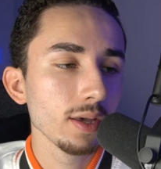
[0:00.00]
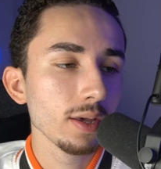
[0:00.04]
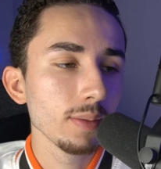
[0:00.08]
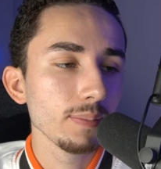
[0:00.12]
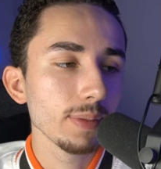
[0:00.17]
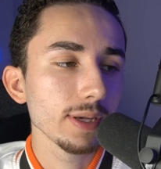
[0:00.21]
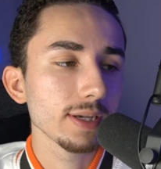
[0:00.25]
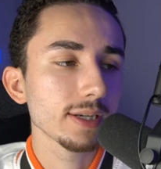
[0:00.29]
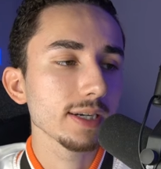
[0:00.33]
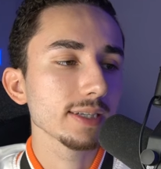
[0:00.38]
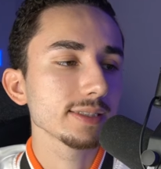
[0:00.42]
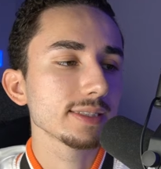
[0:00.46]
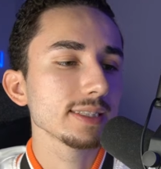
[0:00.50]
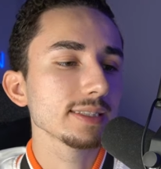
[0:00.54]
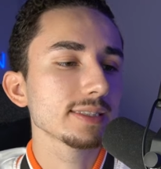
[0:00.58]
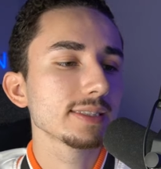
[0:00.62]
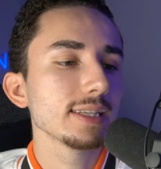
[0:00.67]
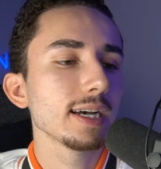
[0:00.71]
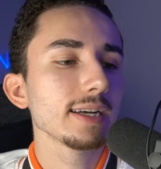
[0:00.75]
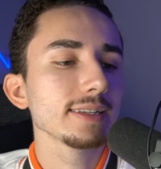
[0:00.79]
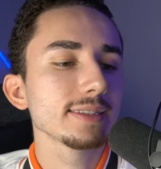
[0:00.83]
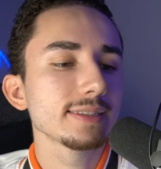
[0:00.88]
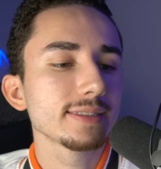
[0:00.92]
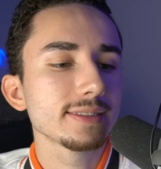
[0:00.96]
because it's
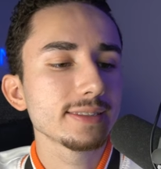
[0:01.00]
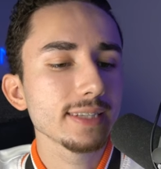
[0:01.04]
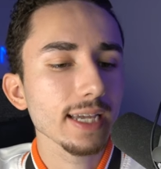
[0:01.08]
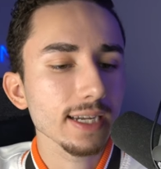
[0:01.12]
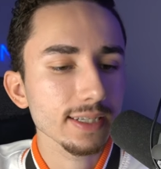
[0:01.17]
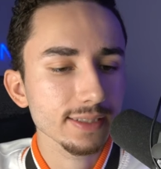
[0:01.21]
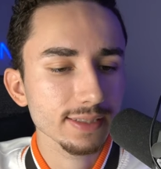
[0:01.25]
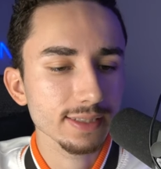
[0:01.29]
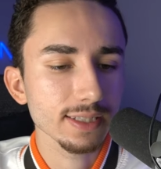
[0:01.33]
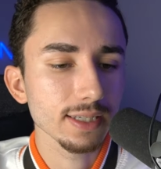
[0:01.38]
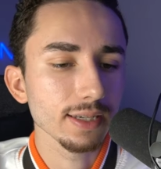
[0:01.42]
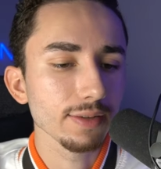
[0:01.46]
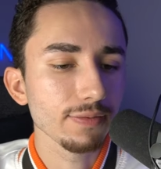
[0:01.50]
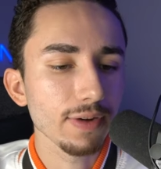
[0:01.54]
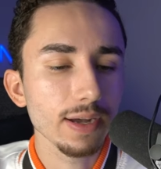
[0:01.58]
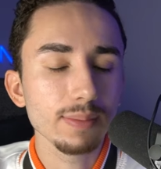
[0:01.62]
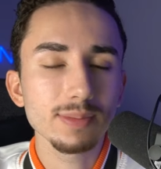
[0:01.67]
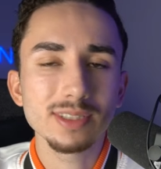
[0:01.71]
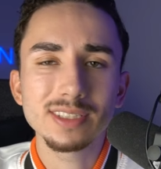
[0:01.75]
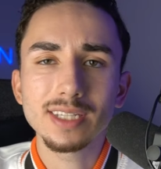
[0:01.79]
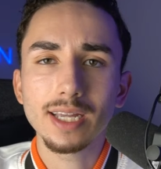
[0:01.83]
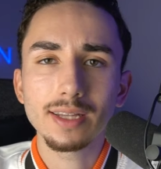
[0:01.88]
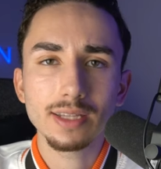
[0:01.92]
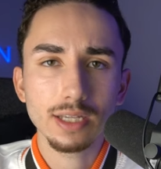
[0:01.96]
not sexy. If I'm
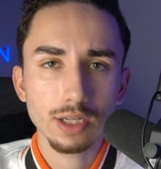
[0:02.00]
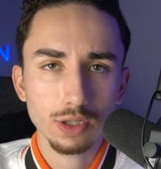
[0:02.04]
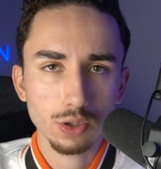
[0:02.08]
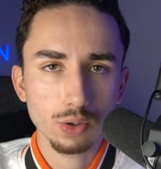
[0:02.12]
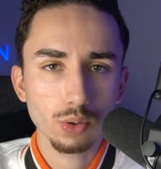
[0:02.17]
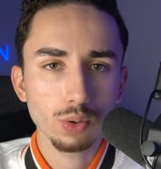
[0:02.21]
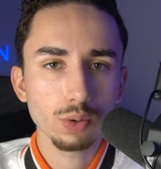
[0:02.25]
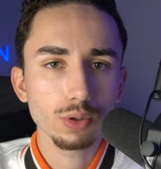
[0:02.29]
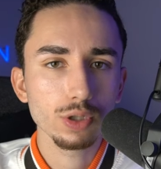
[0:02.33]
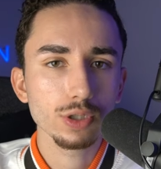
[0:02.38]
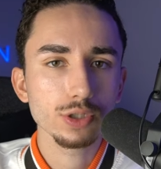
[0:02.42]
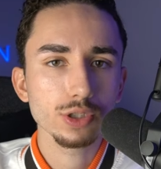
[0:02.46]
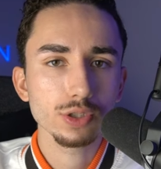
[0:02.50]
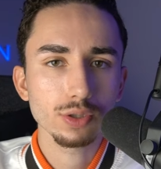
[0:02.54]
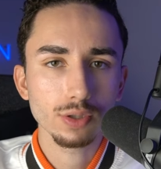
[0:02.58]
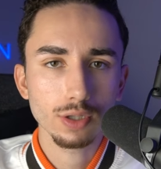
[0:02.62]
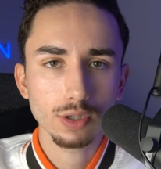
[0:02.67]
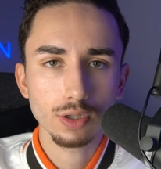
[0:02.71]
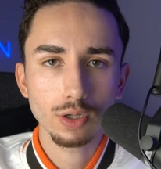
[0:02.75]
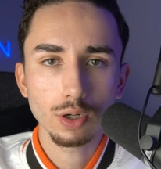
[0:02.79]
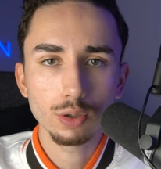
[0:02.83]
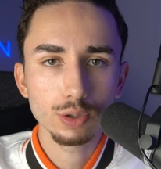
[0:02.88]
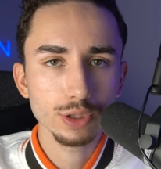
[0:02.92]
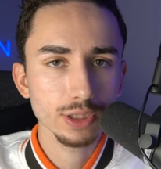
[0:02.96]
selling a course or a
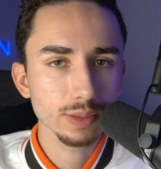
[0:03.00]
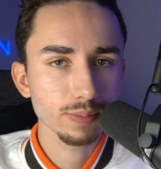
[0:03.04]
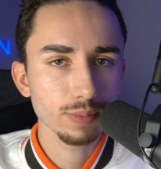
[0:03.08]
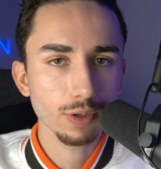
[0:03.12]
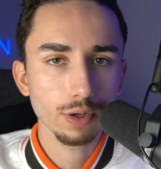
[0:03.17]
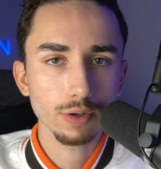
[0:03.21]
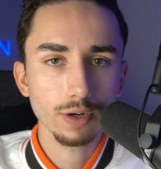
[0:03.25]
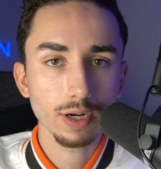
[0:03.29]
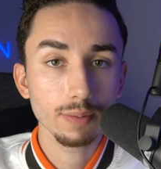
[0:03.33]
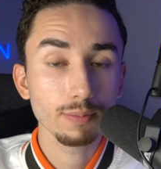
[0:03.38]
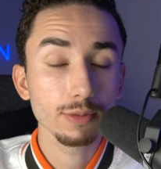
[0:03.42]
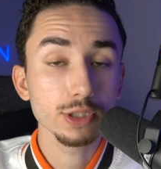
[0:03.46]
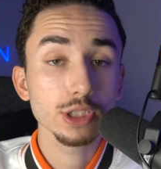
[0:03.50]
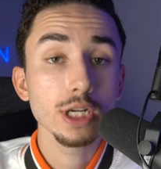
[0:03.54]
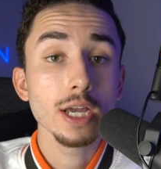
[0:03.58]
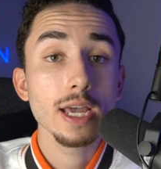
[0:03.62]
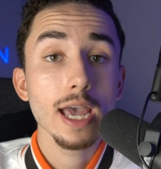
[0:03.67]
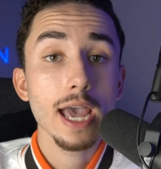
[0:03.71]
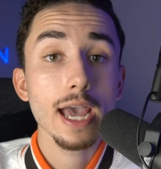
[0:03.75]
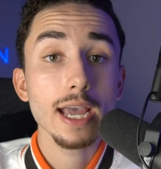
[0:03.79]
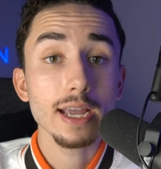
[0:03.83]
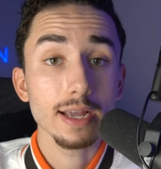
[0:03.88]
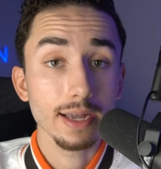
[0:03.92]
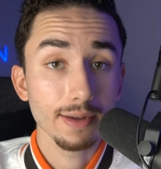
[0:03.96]
coaching program, which,
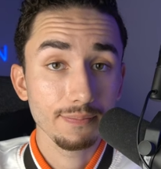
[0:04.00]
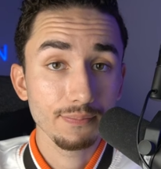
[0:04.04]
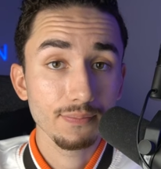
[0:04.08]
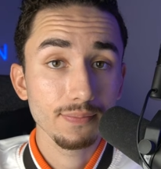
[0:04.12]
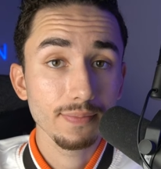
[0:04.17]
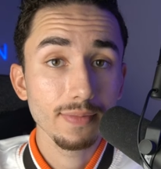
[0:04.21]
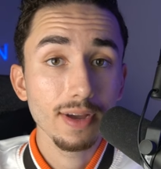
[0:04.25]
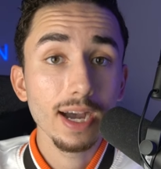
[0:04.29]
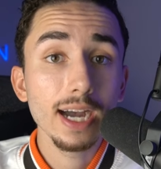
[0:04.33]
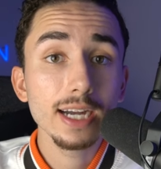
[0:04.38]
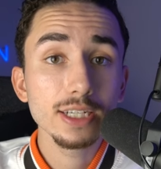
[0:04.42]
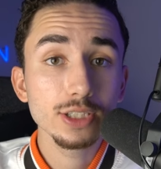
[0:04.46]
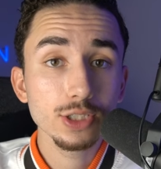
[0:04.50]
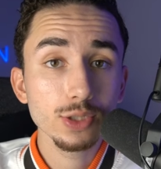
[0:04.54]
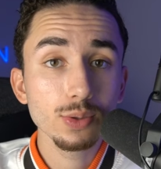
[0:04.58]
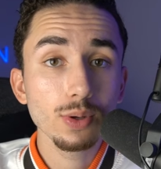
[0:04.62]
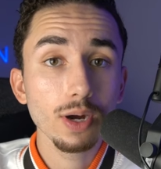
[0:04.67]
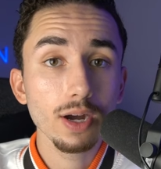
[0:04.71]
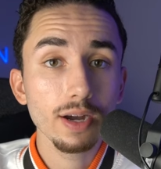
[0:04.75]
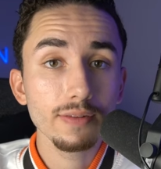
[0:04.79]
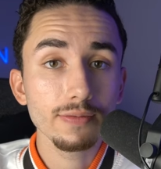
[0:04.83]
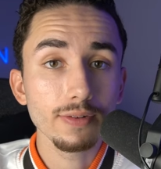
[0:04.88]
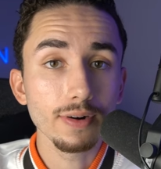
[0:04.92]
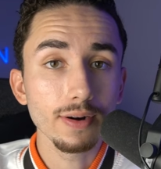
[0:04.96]
hey, I do
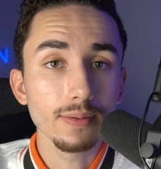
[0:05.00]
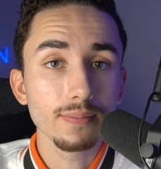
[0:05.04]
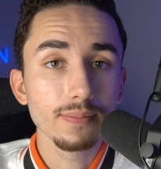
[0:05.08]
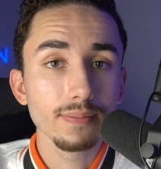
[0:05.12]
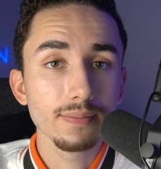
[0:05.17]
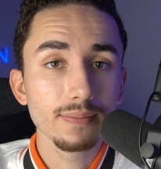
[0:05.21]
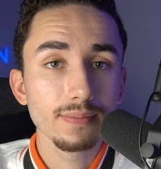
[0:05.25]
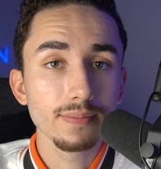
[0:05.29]
offer,